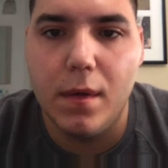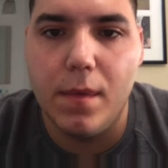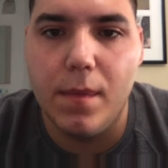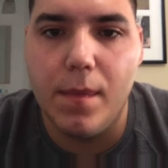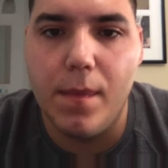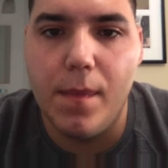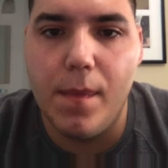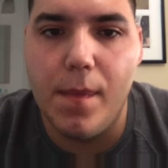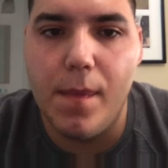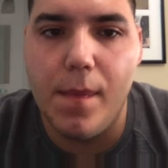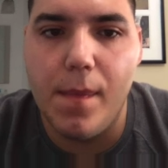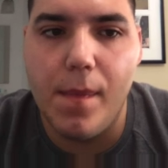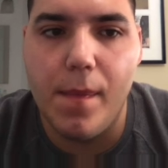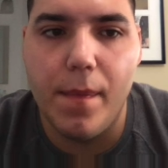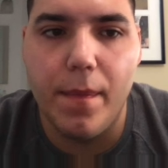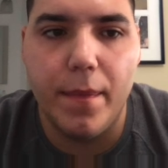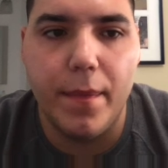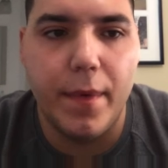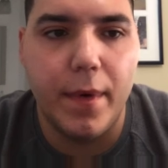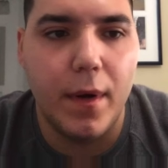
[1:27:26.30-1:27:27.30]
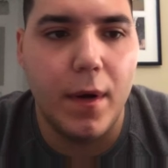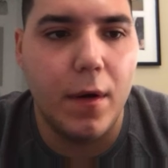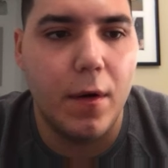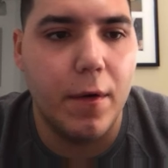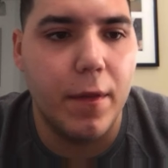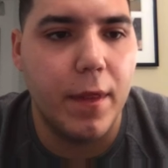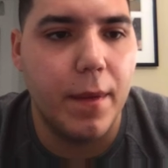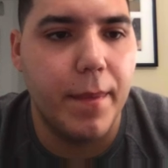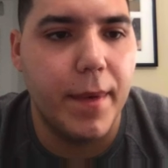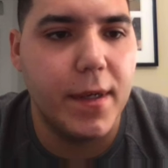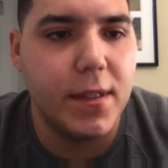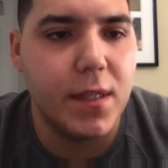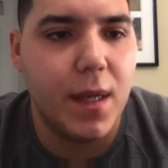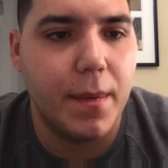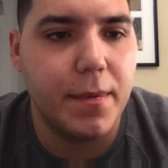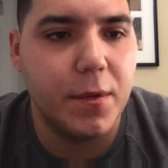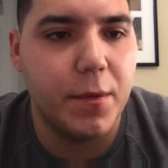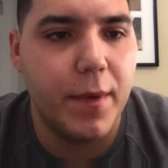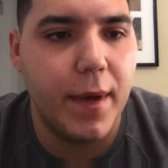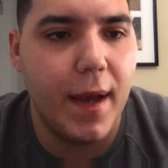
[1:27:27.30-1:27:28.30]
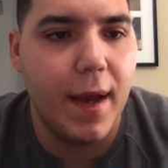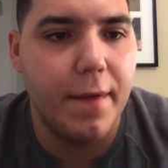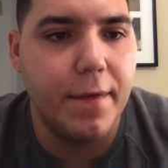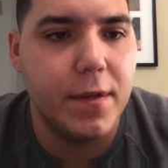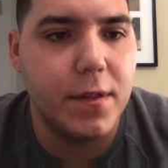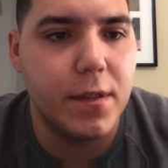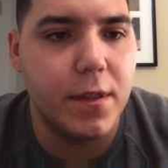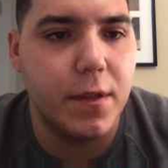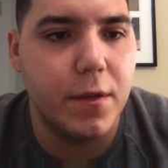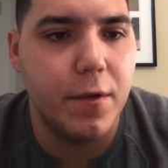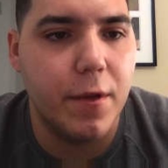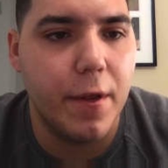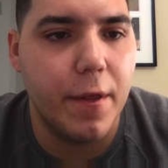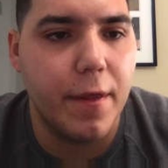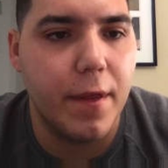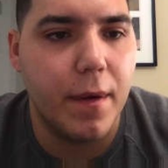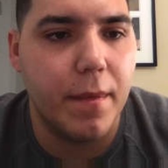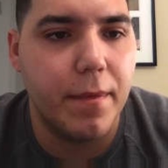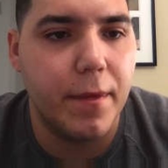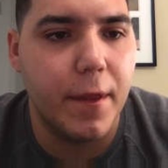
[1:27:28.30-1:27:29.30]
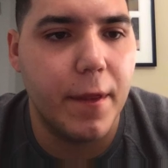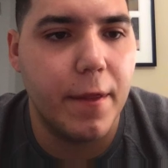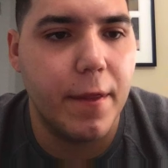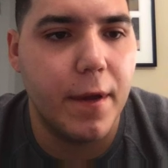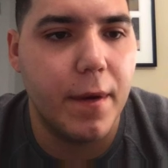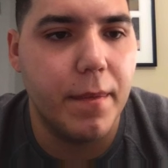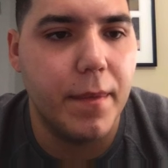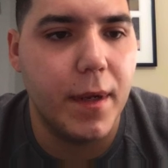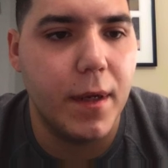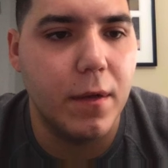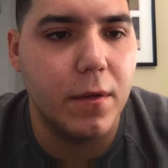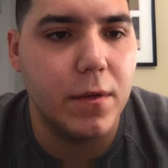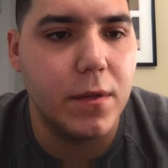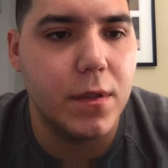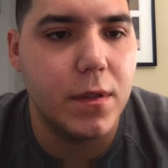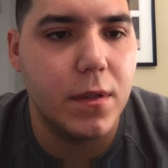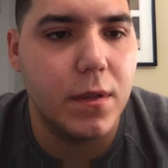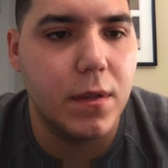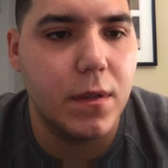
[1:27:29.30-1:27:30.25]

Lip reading: No, the best option we have is to do the thumbnails.